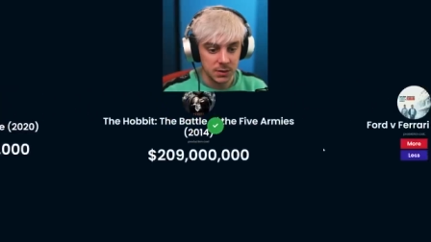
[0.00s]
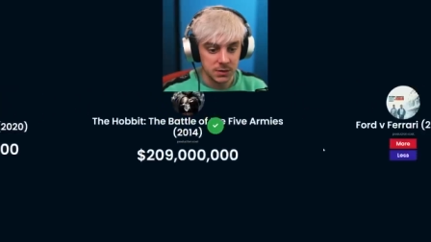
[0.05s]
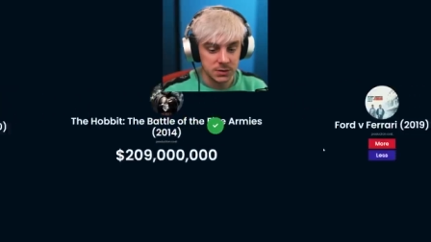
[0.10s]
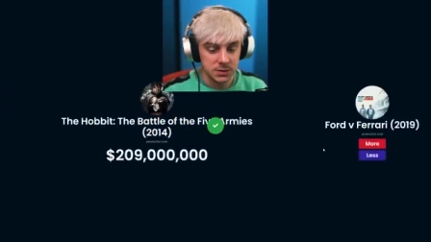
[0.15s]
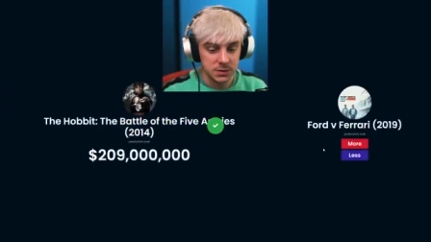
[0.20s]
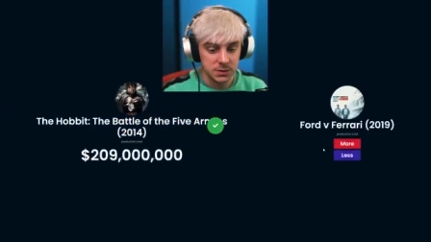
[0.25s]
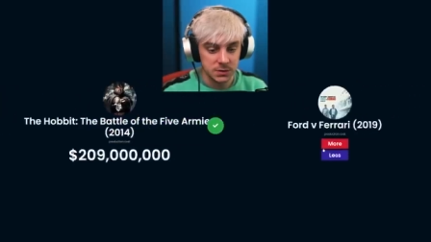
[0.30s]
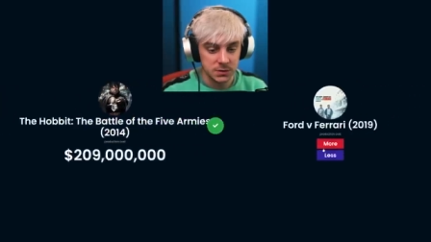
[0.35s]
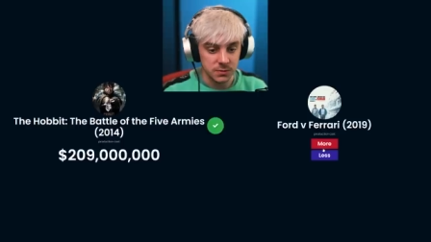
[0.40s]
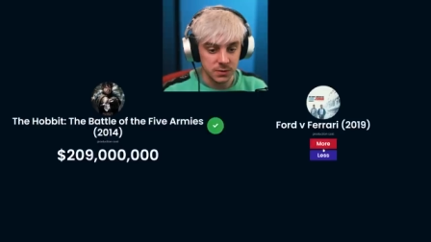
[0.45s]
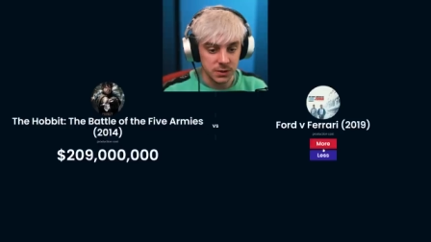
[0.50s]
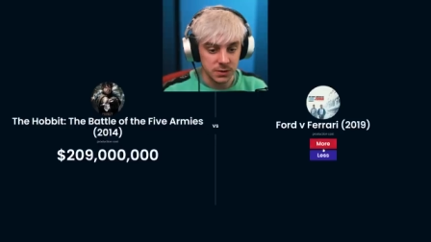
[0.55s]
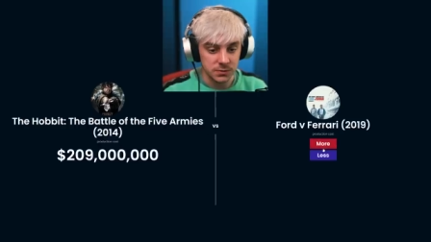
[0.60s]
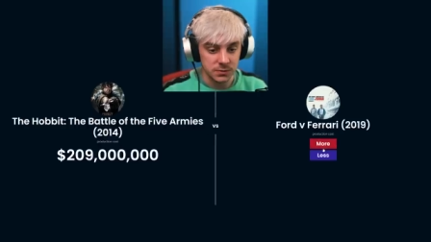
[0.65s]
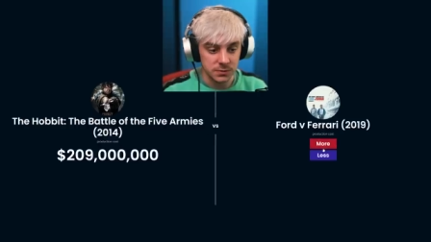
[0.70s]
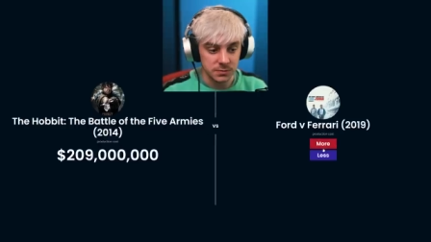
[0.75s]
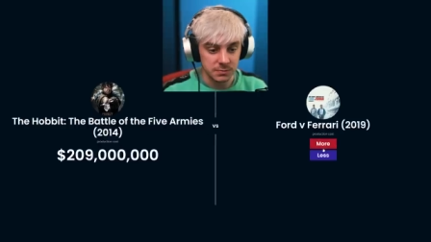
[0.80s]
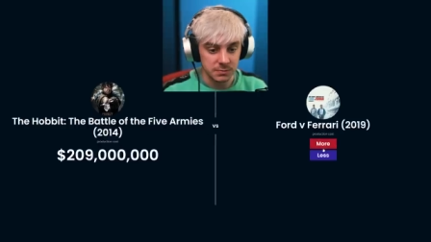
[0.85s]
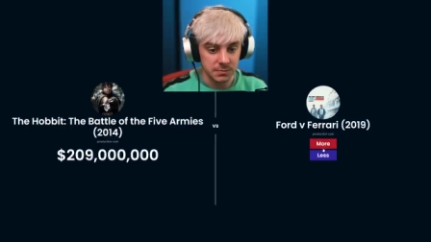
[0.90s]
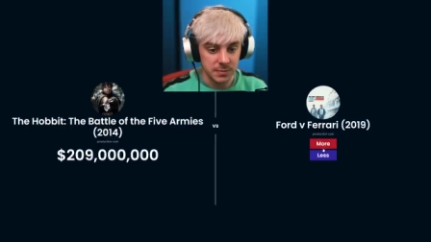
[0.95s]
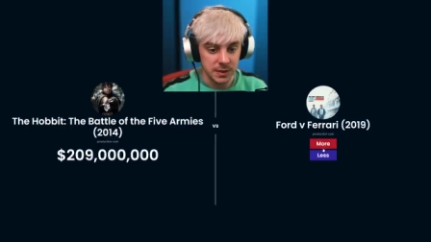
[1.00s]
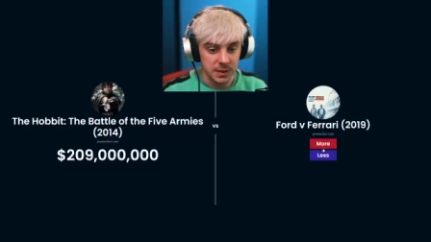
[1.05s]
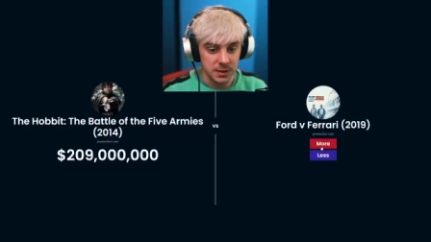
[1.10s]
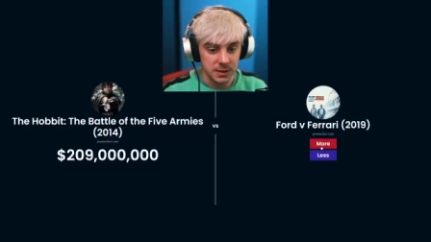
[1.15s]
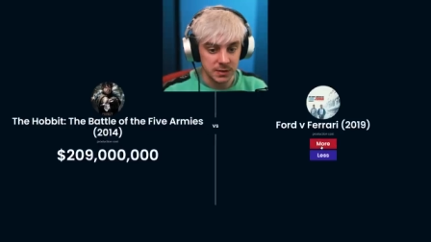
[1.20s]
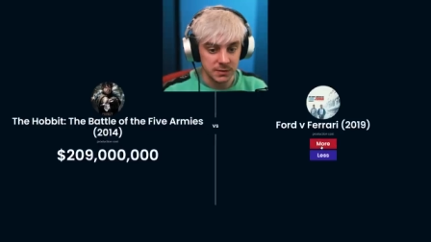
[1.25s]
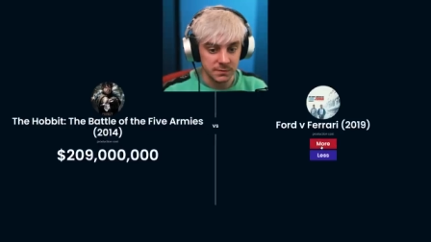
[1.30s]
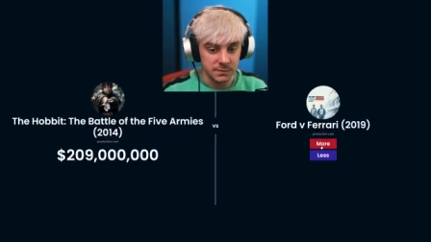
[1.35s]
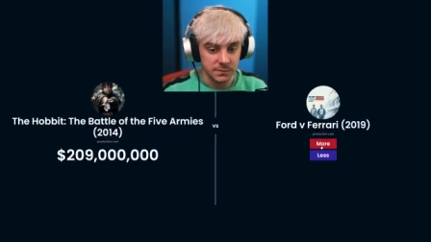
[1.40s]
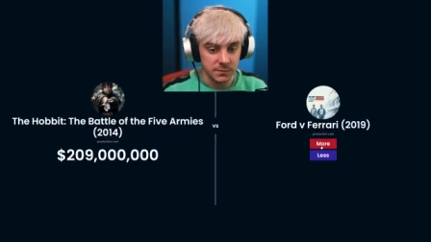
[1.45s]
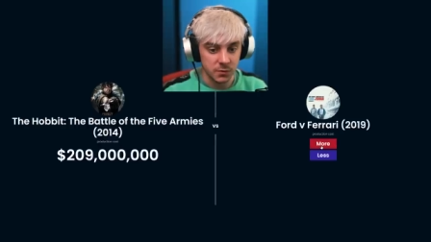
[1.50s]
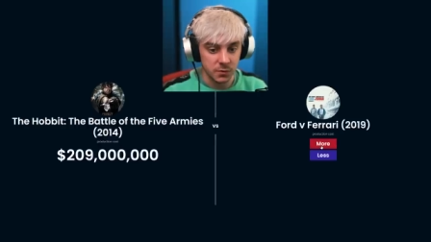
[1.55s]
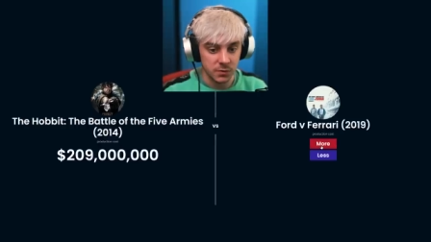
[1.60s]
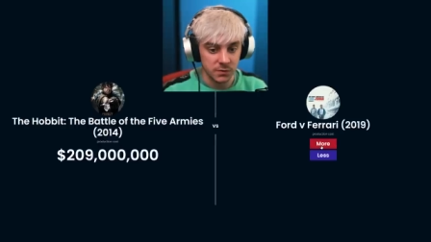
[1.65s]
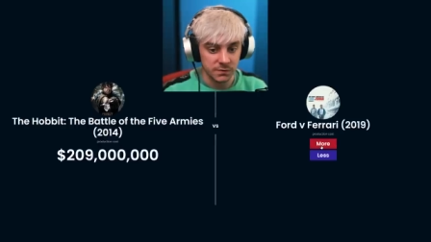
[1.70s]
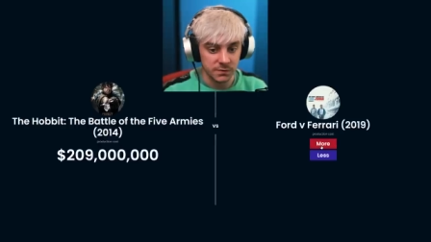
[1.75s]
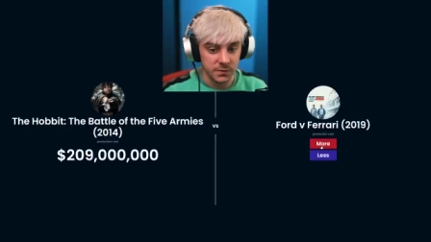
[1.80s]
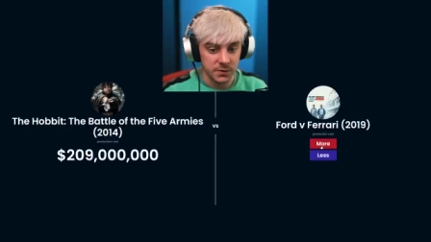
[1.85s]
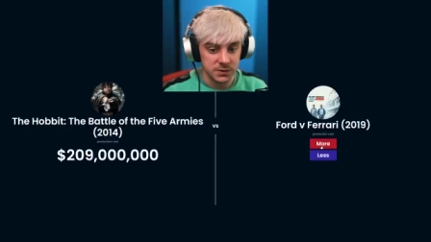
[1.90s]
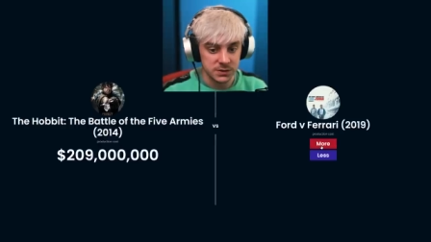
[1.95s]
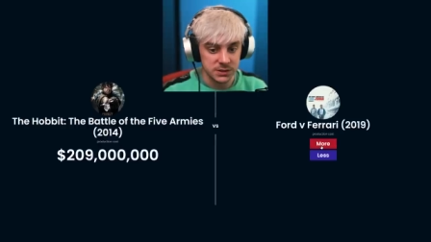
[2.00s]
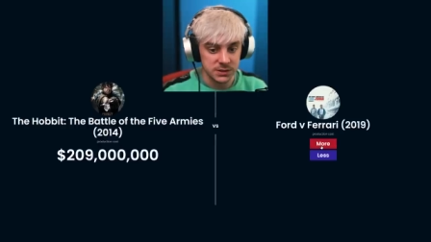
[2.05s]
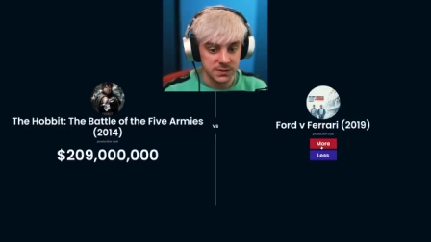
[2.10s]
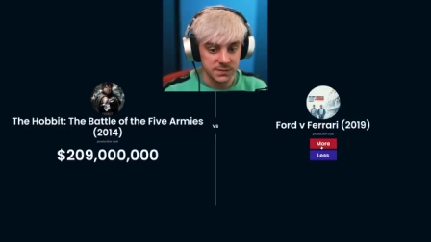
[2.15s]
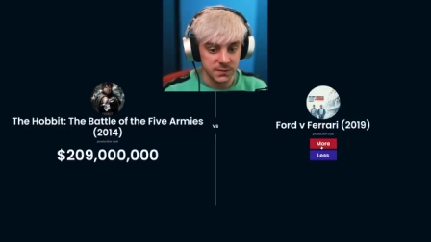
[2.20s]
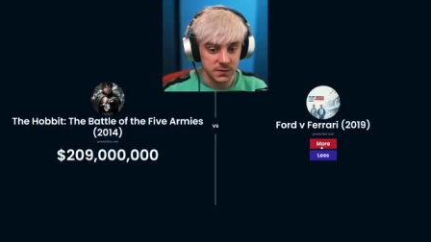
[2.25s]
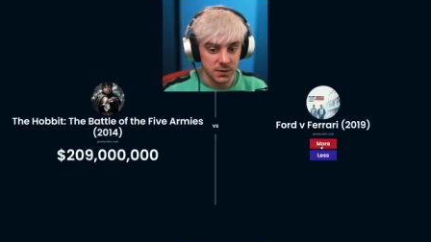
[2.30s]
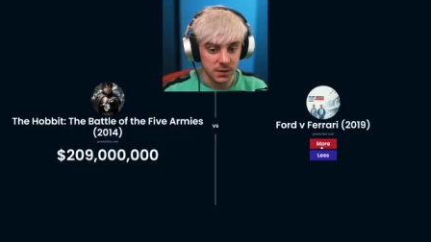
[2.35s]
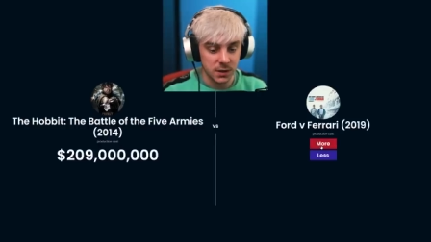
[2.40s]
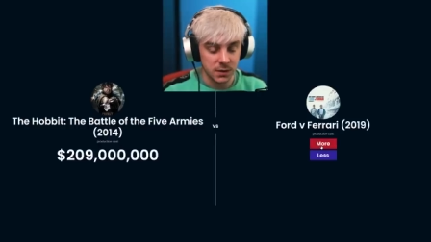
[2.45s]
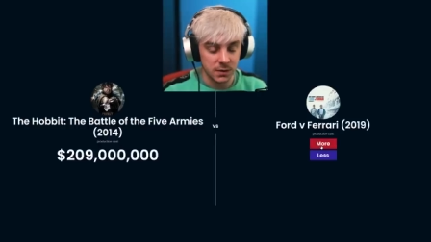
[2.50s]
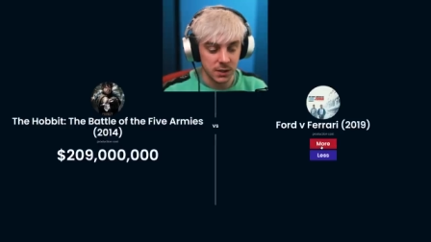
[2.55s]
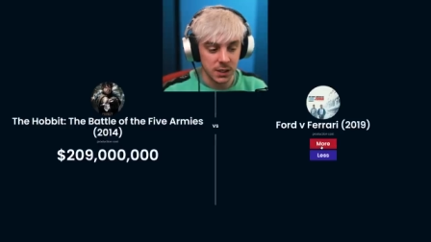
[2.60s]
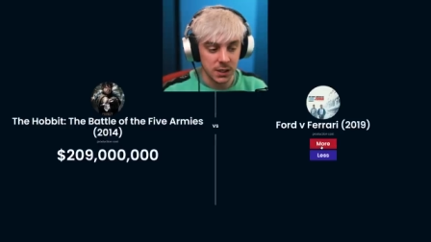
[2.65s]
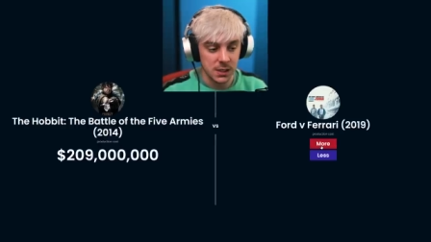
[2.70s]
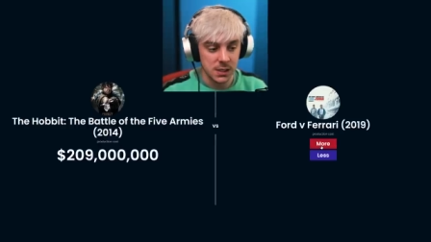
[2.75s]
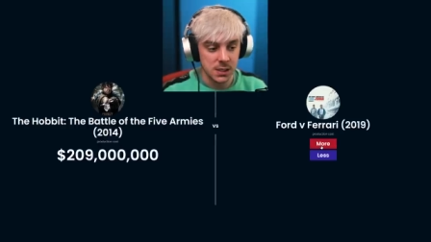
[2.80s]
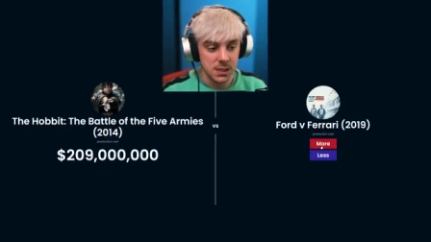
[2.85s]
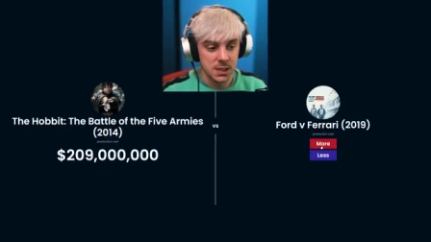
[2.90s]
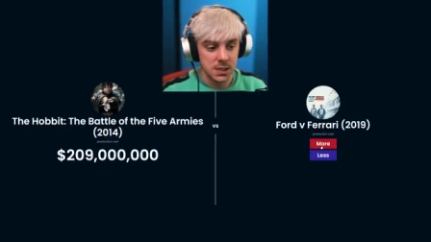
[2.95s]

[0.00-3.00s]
200 million. Ford versus Ferrari.